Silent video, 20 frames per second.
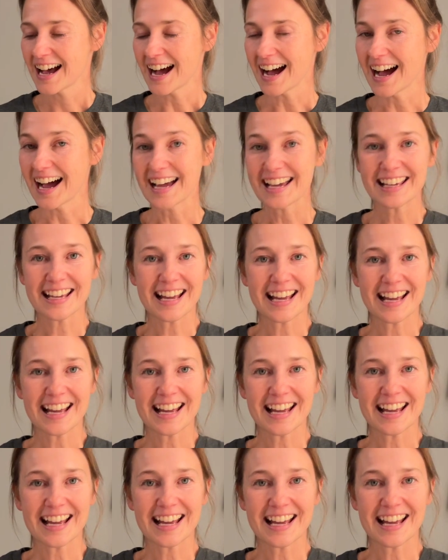I
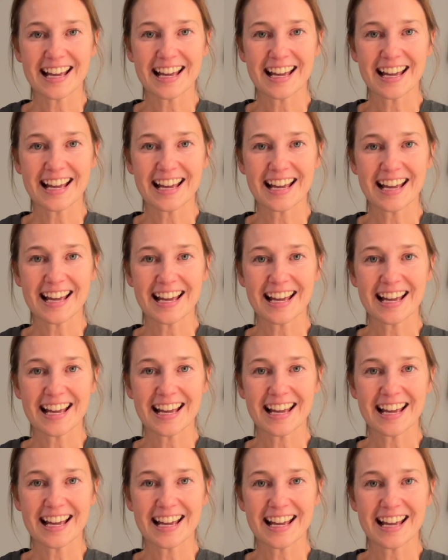kind of thought it would
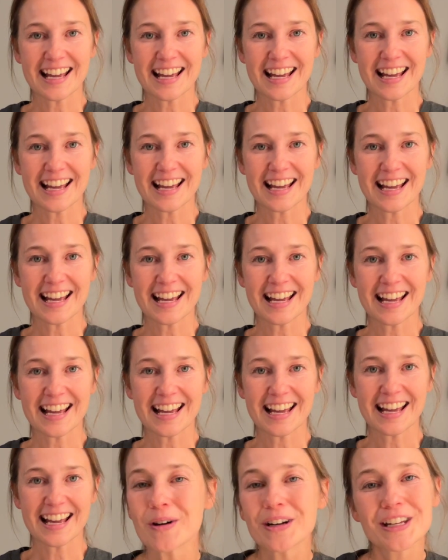be a nice time to just
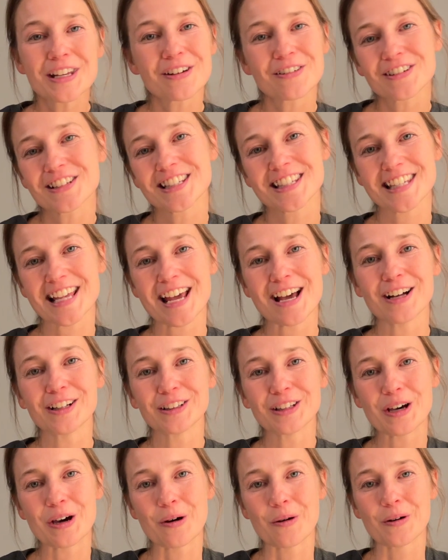come on here and say
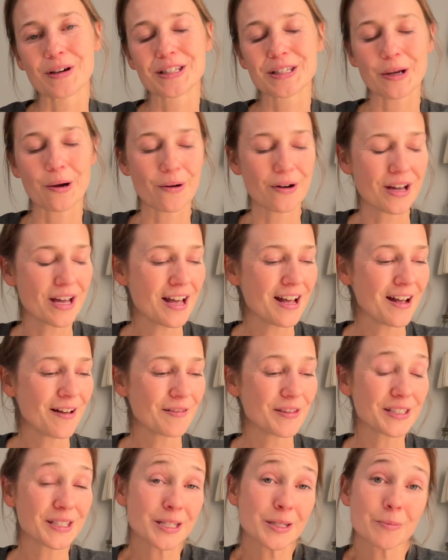hello. So
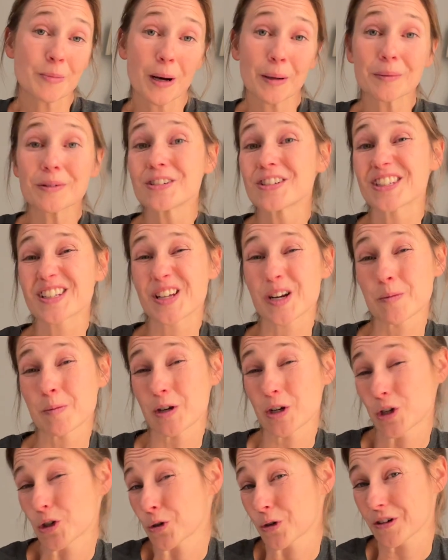this is probably just going to be
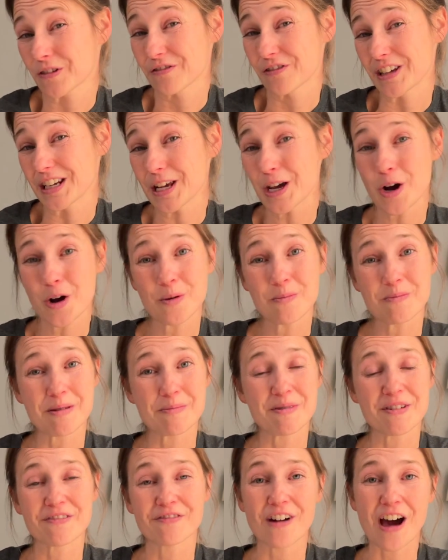a short video,
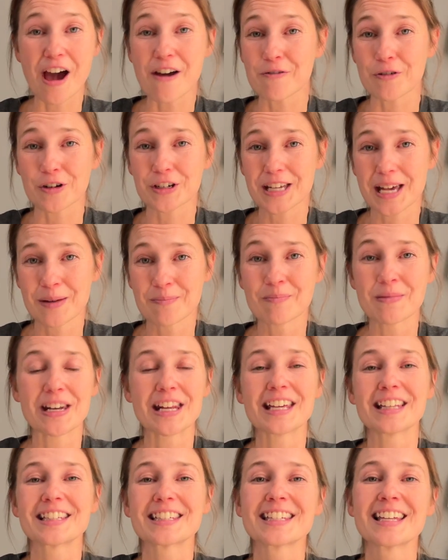maybe 5 or 10
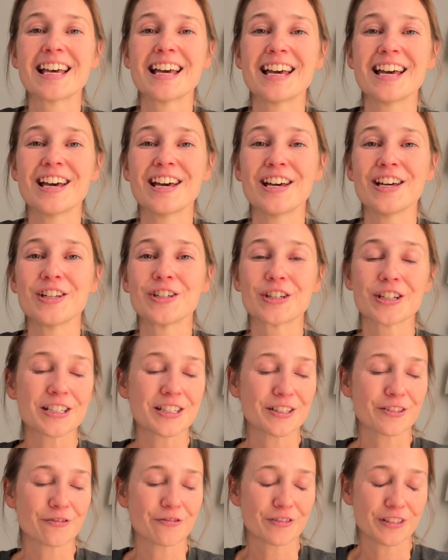minutes,
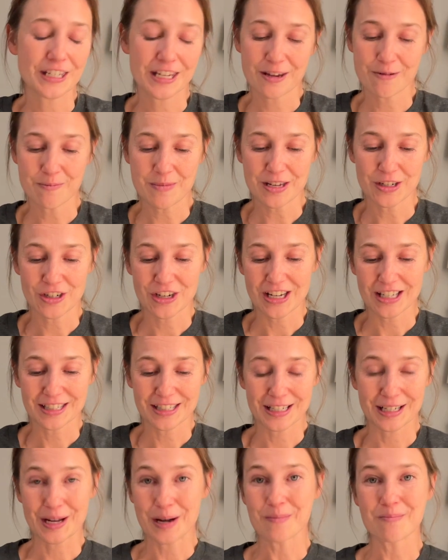just to give me a chance
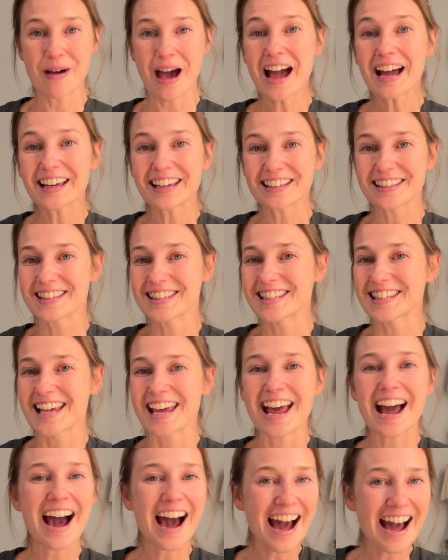to come back and
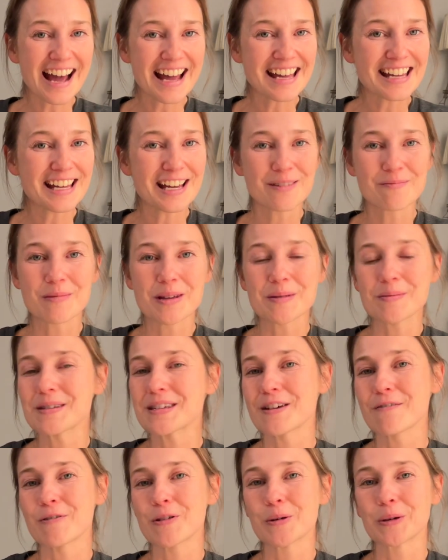say hi and maybe
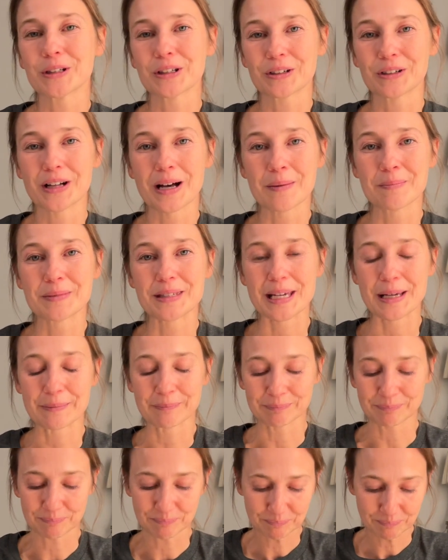give you a little update.